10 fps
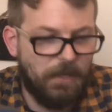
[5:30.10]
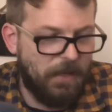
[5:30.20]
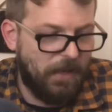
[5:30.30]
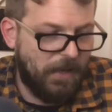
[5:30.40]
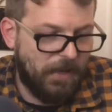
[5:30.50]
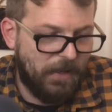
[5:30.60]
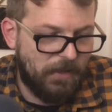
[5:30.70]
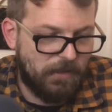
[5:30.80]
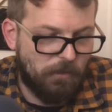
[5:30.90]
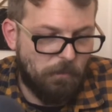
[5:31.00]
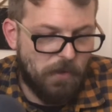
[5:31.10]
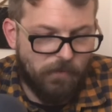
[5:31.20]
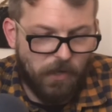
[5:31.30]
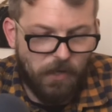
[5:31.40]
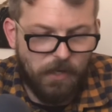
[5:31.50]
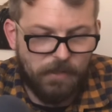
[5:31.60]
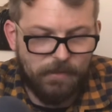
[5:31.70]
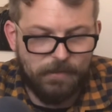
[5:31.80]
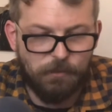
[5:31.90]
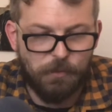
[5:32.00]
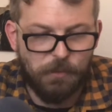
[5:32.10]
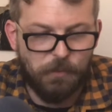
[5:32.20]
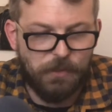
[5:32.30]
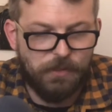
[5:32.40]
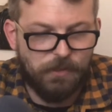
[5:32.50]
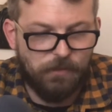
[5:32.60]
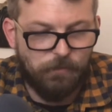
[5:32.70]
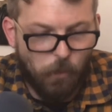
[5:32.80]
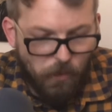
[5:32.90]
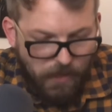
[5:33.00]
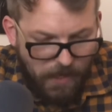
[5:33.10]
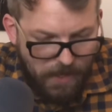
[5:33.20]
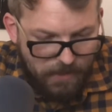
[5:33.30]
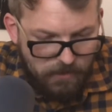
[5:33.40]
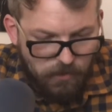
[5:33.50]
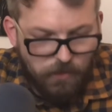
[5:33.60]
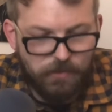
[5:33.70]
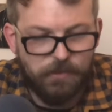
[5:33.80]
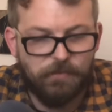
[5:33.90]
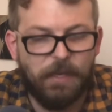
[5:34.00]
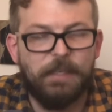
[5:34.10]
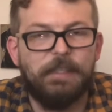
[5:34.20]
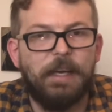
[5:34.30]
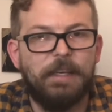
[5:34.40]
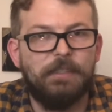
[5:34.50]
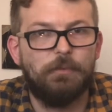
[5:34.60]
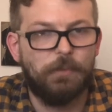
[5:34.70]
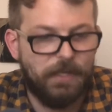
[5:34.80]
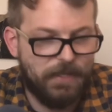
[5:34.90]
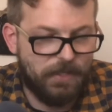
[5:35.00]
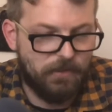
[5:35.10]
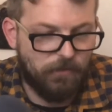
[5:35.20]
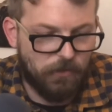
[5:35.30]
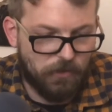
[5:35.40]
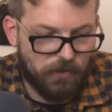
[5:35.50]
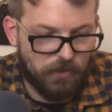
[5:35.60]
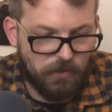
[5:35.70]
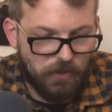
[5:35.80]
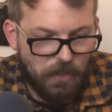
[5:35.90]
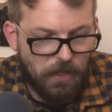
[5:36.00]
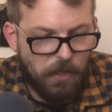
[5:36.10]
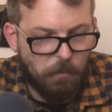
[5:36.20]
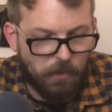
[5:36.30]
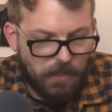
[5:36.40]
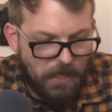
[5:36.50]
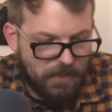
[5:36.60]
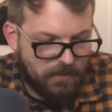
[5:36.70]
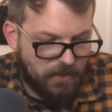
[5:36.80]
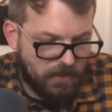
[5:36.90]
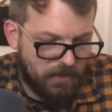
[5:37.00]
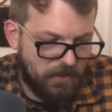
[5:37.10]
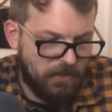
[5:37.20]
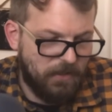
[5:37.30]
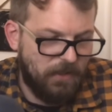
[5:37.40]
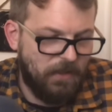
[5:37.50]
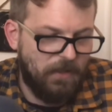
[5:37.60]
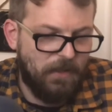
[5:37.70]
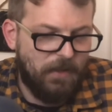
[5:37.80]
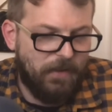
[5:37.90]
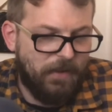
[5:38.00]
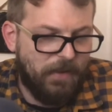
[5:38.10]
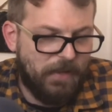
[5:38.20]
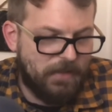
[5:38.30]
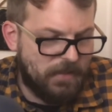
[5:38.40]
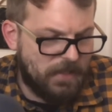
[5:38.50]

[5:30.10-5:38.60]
And moving on, we will forecast UFC Fight Night Reyes versus Prochazka. It's a